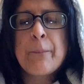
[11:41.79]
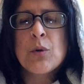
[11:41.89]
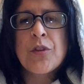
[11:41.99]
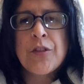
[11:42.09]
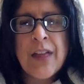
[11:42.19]

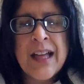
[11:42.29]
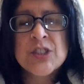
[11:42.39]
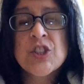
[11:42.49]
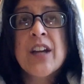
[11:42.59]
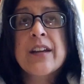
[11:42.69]
But
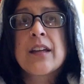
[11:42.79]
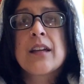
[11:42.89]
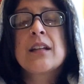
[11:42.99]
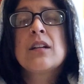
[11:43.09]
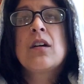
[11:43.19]
that
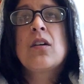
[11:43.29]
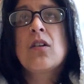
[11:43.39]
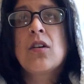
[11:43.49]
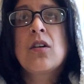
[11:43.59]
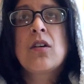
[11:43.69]
jacket,
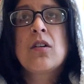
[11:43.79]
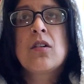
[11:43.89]
oh,